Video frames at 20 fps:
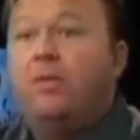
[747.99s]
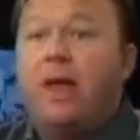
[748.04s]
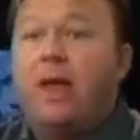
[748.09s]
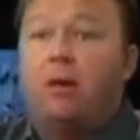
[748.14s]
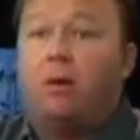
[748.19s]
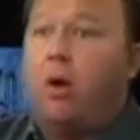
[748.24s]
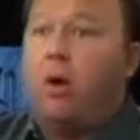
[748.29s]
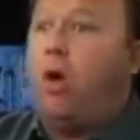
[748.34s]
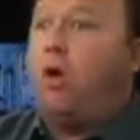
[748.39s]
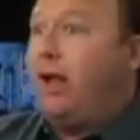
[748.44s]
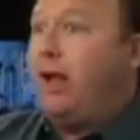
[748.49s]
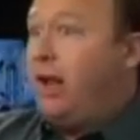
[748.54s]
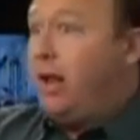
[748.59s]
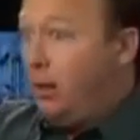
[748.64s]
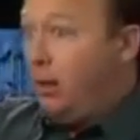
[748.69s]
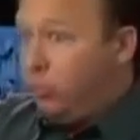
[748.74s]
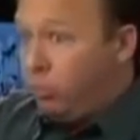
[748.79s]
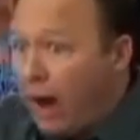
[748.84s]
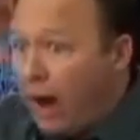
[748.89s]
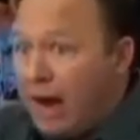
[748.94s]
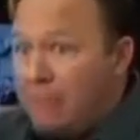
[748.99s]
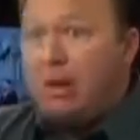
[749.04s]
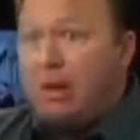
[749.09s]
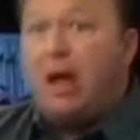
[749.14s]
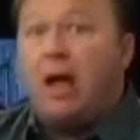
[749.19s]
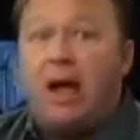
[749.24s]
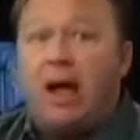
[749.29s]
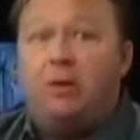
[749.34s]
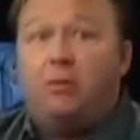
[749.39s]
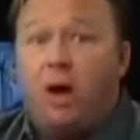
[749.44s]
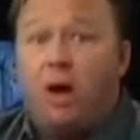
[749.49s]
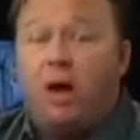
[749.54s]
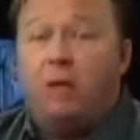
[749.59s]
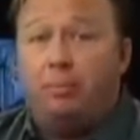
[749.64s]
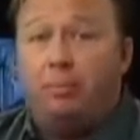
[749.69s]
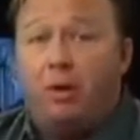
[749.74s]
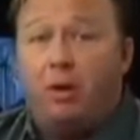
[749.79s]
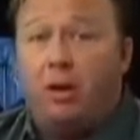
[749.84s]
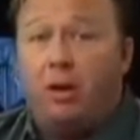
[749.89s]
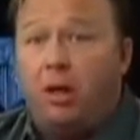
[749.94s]
They are all getting right behind
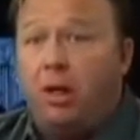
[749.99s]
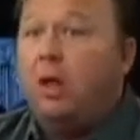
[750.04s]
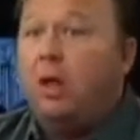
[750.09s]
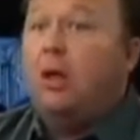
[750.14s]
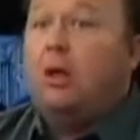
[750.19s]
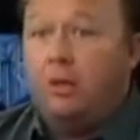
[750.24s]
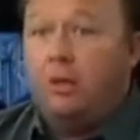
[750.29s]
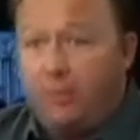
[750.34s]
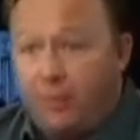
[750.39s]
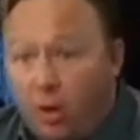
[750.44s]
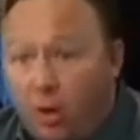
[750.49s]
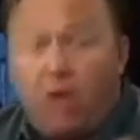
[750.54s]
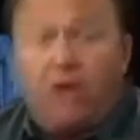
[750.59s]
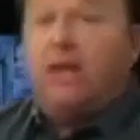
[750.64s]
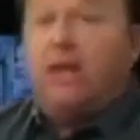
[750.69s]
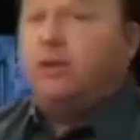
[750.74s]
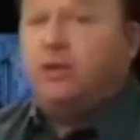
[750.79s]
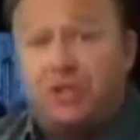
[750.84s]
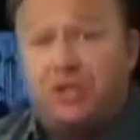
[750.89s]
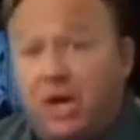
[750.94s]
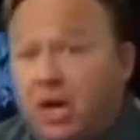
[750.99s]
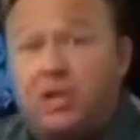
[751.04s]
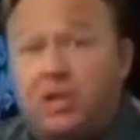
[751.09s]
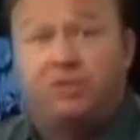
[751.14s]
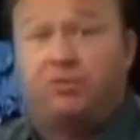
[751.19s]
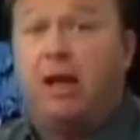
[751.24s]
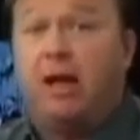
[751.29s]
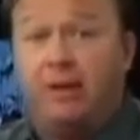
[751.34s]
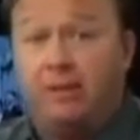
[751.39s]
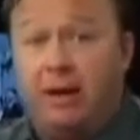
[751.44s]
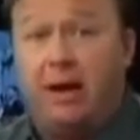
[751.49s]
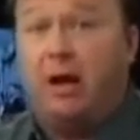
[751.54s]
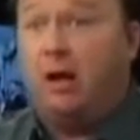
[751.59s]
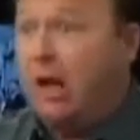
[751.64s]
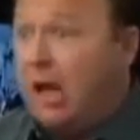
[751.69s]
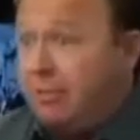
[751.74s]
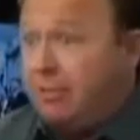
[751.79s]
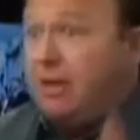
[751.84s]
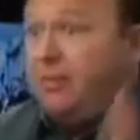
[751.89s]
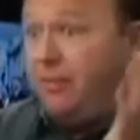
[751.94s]
Ron Paul. They're all getting chills right
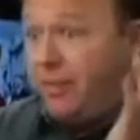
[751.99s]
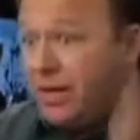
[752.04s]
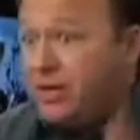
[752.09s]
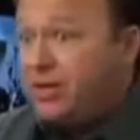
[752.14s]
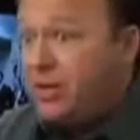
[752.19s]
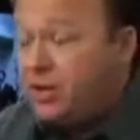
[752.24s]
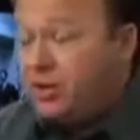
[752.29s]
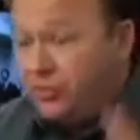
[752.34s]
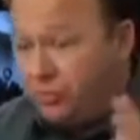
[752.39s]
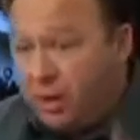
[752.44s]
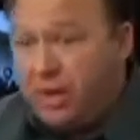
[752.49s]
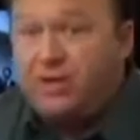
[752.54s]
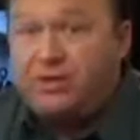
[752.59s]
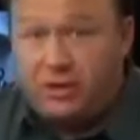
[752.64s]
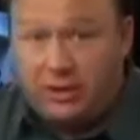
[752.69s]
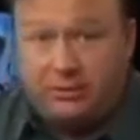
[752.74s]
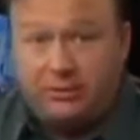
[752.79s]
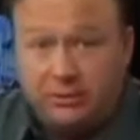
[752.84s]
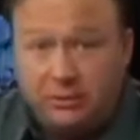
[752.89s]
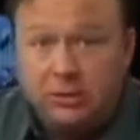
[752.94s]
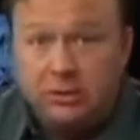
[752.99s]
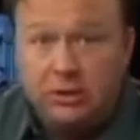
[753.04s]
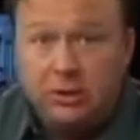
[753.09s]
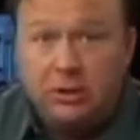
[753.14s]
now. I mean, this is treason.